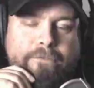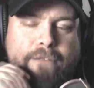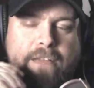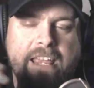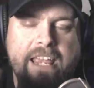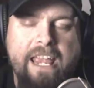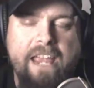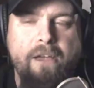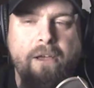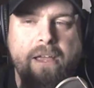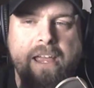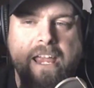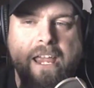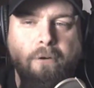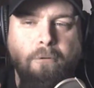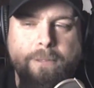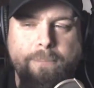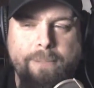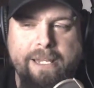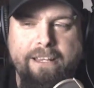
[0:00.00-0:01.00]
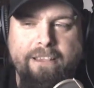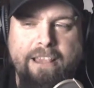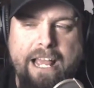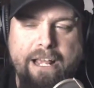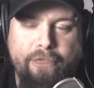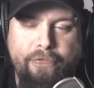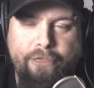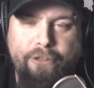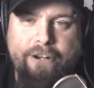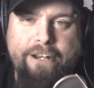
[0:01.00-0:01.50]
It would be like
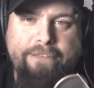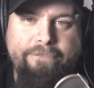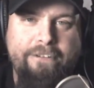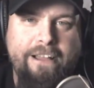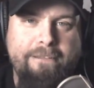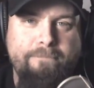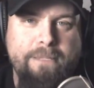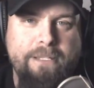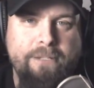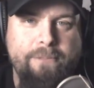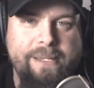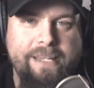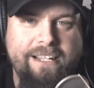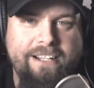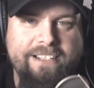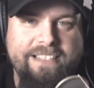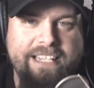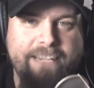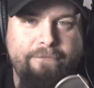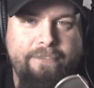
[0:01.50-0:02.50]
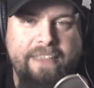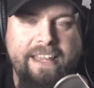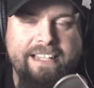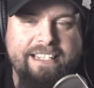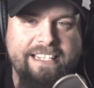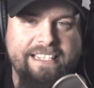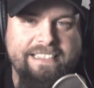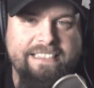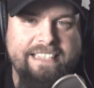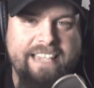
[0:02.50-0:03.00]
35 millimeters if they
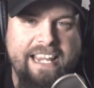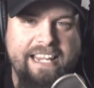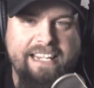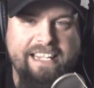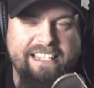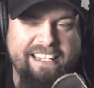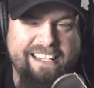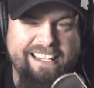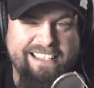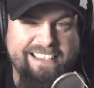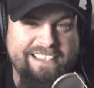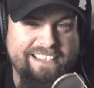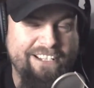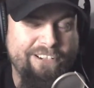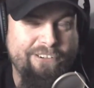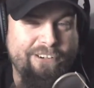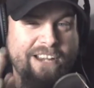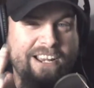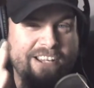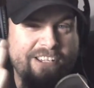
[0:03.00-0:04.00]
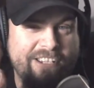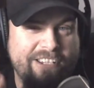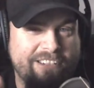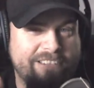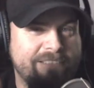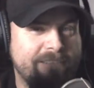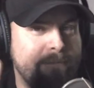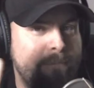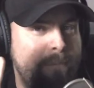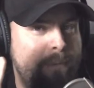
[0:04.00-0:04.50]
didn't take into
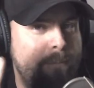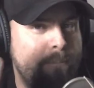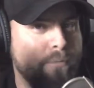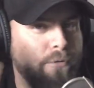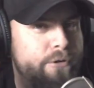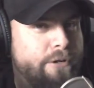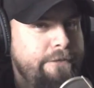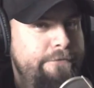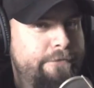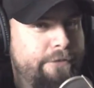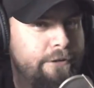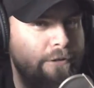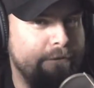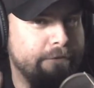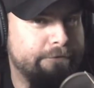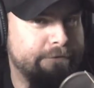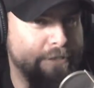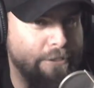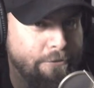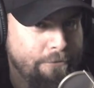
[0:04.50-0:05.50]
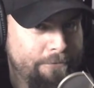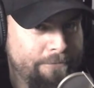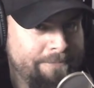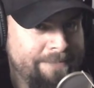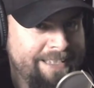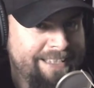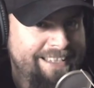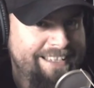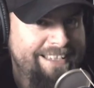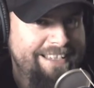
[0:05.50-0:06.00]
consideration peripheral view.
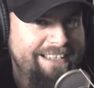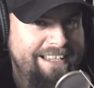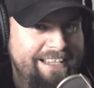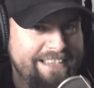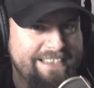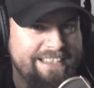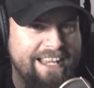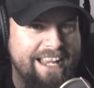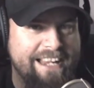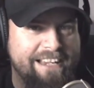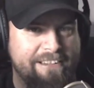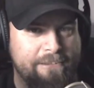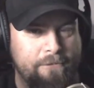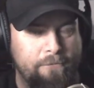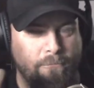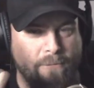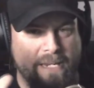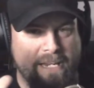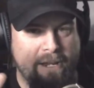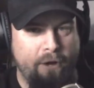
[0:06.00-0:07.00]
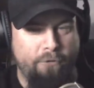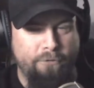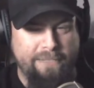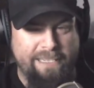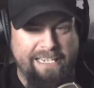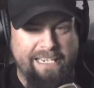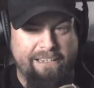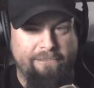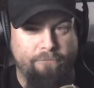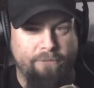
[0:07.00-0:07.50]
It's like we
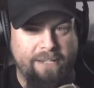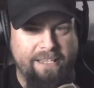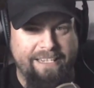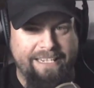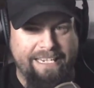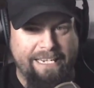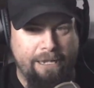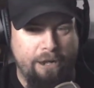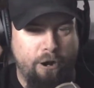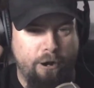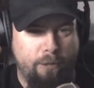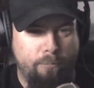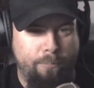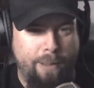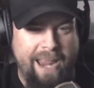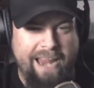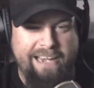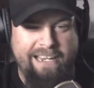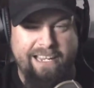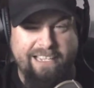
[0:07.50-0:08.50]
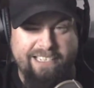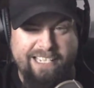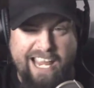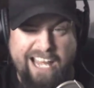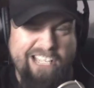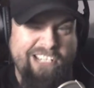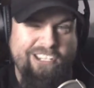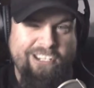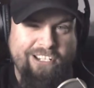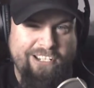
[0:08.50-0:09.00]
only really are paying
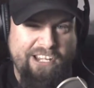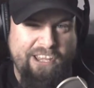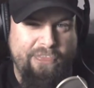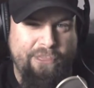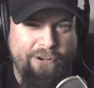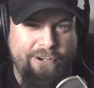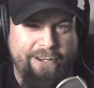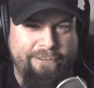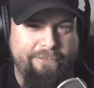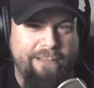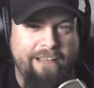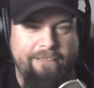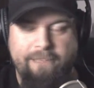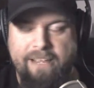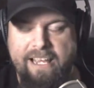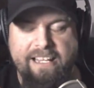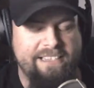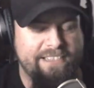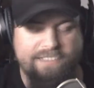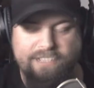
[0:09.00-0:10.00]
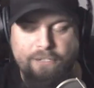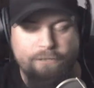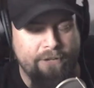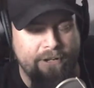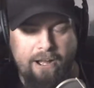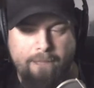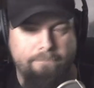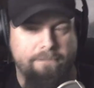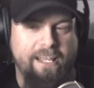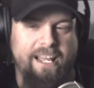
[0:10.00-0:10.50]
attention to 35. It's too
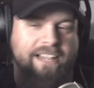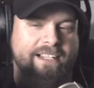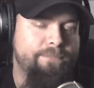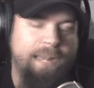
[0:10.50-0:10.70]
complex.